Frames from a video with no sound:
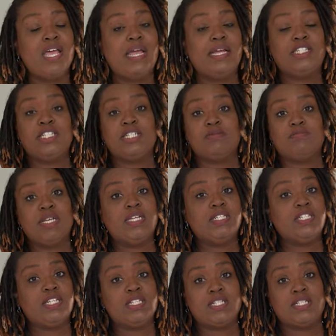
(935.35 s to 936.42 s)
it's just me and
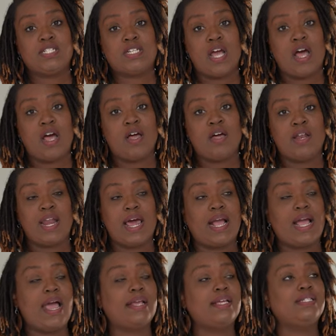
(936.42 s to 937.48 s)
Jesus, y'all.
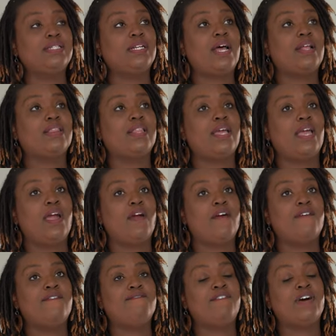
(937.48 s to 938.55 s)
Like, I can sit out
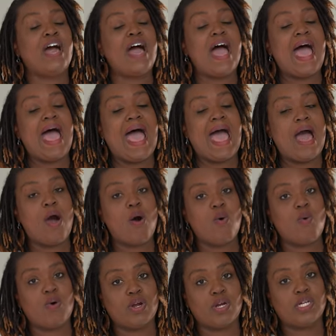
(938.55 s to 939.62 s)
there for
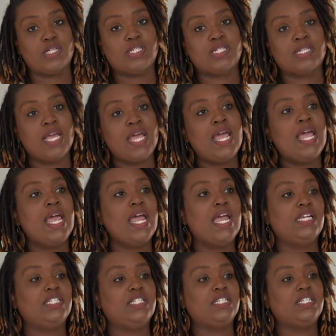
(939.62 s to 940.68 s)
hours
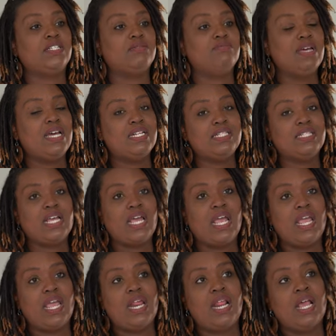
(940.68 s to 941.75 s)
and just
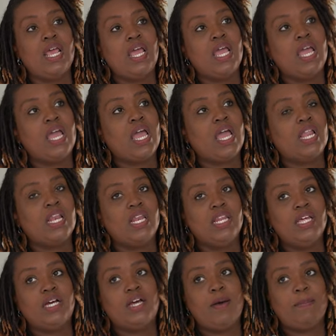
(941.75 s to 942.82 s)
meditate and
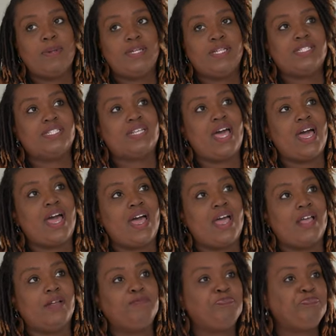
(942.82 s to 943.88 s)
look up in the
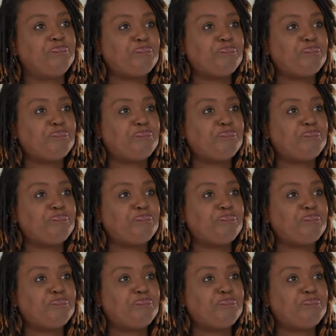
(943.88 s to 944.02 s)
sky